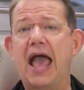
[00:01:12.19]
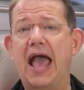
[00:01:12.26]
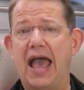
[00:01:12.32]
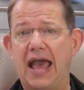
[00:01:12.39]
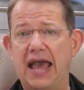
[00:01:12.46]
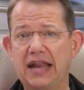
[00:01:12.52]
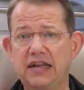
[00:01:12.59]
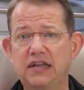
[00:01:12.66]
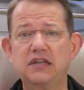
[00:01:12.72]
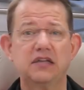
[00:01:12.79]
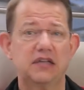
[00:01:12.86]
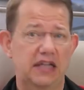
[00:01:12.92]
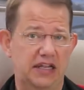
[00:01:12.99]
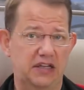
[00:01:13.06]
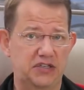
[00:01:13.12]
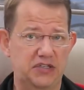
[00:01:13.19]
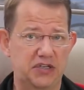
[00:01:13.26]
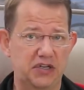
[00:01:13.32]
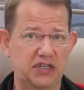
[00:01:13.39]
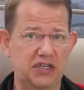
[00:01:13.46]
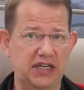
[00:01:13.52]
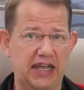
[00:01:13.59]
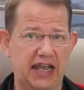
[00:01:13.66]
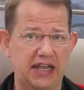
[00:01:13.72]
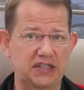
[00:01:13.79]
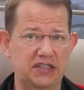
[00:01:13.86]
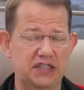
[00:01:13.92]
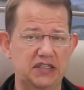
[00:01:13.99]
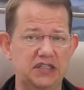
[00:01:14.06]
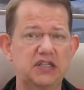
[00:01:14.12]
and in certain
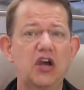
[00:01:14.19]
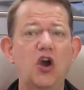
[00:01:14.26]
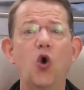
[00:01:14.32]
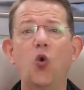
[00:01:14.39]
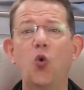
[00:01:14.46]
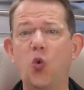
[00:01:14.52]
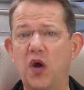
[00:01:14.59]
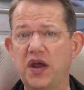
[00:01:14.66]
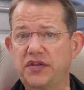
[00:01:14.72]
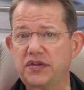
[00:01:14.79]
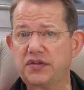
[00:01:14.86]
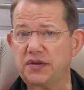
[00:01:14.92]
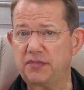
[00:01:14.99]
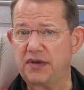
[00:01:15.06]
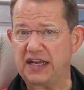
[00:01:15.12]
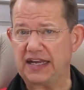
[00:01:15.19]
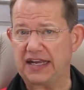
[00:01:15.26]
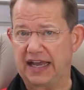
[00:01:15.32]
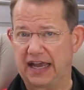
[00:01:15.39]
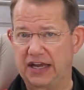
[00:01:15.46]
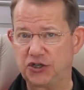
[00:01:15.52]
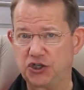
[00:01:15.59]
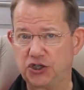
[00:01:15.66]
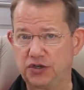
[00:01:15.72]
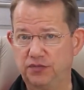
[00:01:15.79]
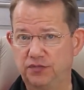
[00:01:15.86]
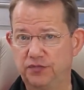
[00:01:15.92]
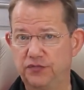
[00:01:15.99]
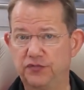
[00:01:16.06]
cases, whether the medication,